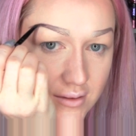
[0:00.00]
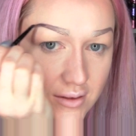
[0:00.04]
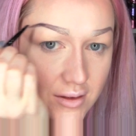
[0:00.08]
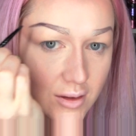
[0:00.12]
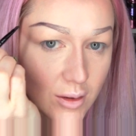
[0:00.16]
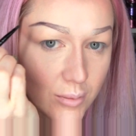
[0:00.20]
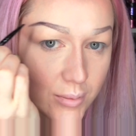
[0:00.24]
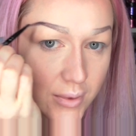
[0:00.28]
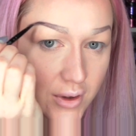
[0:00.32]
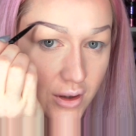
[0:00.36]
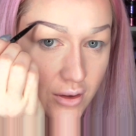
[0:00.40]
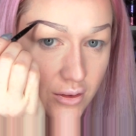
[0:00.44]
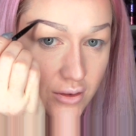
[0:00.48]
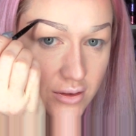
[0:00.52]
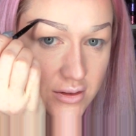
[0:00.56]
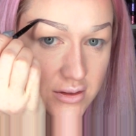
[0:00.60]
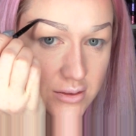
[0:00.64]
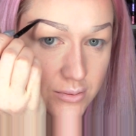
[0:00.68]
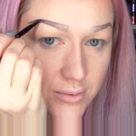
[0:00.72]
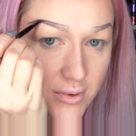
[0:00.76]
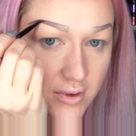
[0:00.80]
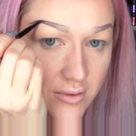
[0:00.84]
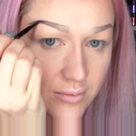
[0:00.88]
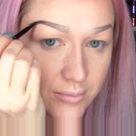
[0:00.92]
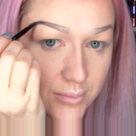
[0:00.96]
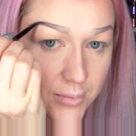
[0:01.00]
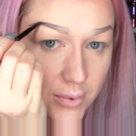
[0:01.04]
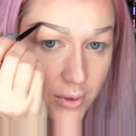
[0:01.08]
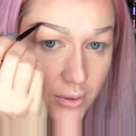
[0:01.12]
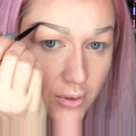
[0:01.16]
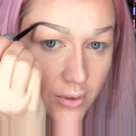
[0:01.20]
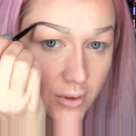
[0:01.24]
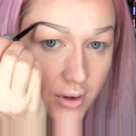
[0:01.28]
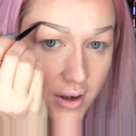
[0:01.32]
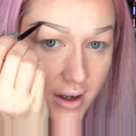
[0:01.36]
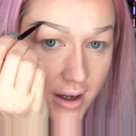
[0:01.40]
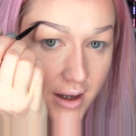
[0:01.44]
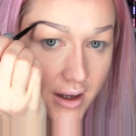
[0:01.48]
So because we've
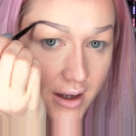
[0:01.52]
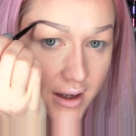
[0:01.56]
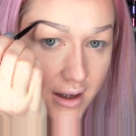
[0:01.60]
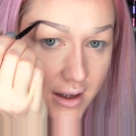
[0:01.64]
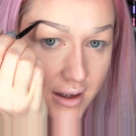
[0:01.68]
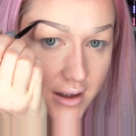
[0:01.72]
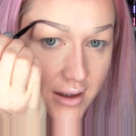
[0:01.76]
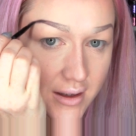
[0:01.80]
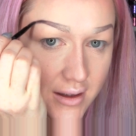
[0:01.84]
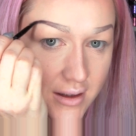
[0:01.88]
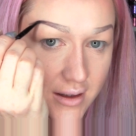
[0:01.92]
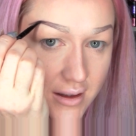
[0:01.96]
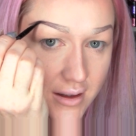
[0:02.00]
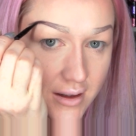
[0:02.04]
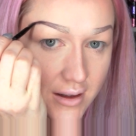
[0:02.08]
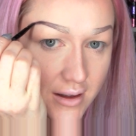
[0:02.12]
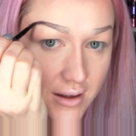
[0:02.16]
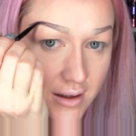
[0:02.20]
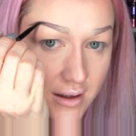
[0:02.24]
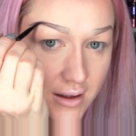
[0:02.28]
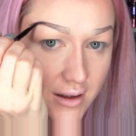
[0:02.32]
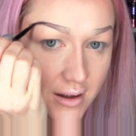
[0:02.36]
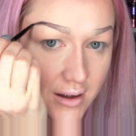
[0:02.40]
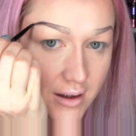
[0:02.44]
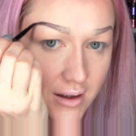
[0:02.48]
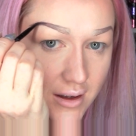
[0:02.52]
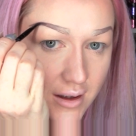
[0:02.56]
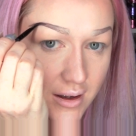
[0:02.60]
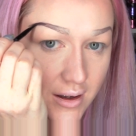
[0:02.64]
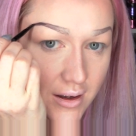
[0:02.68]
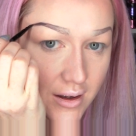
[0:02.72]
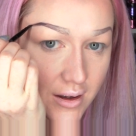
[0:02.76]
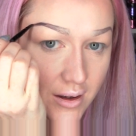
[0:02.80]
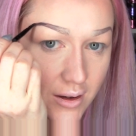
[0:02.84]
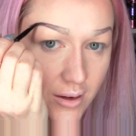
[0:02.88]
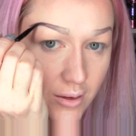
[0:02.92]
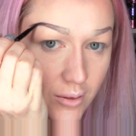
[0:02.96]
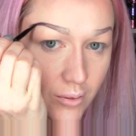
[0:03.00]
put a
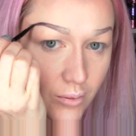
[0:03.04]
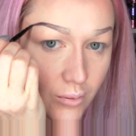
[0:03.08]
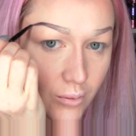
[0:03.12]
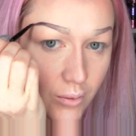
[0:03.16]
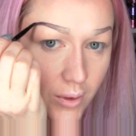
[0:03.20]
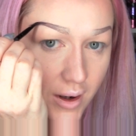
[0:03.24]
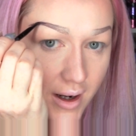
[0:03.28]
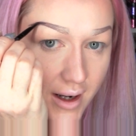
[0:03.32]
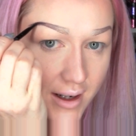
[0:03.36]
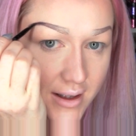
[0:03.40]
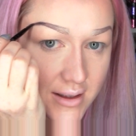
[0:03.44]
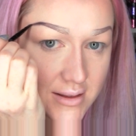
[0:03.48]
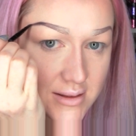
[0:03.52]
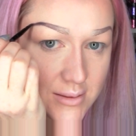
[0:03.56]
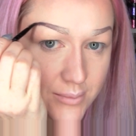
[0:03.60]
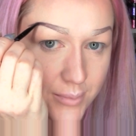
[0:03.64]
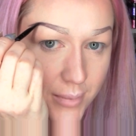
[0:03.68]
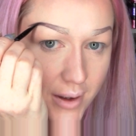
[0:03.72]
wax